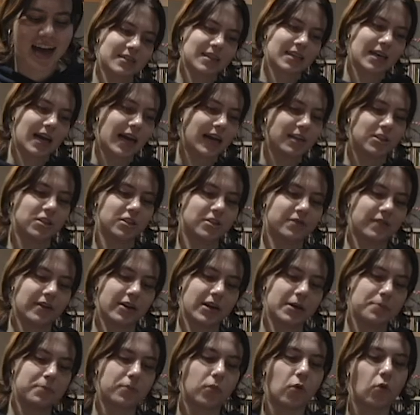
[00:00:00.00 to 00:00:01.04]
Yeah, it's just
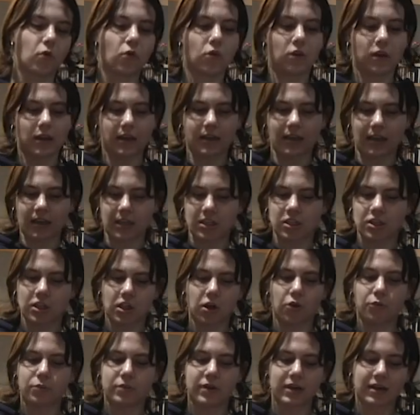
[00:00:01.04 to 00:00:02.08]
very bowl and like
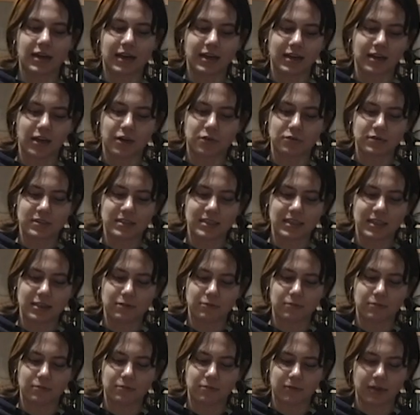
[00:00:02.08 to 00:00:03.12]
sloped, and I don't see
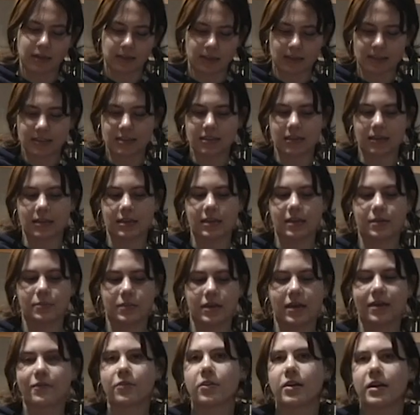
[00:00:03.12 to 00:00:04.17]
realistically
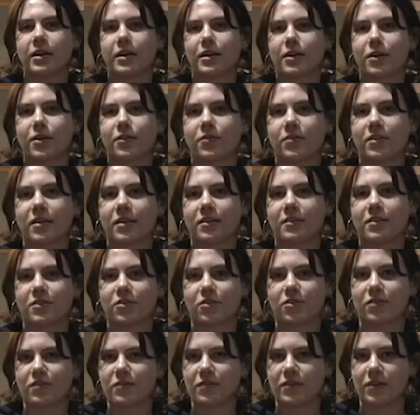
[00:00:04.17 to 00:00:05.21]
me ever eating off of this. It
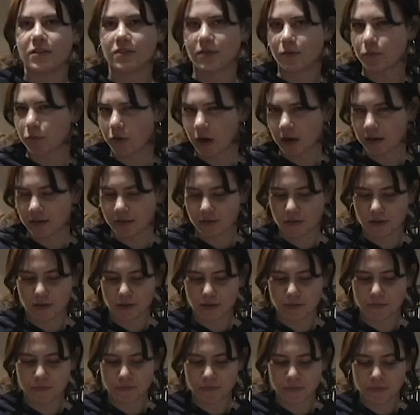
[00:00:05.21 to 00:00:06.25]
just feels
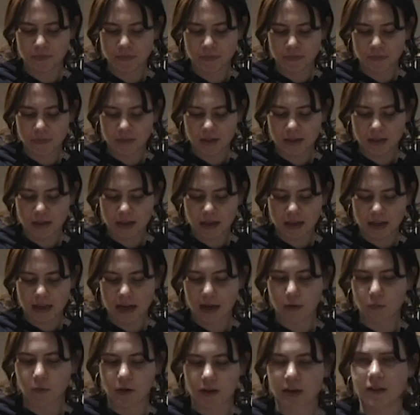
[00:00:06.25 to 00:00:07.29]
impractical,
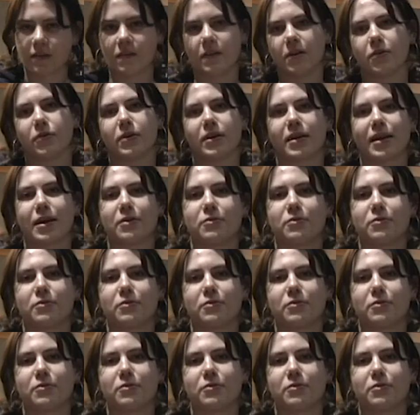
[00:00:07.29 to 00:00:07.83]
and I wouldn't do it.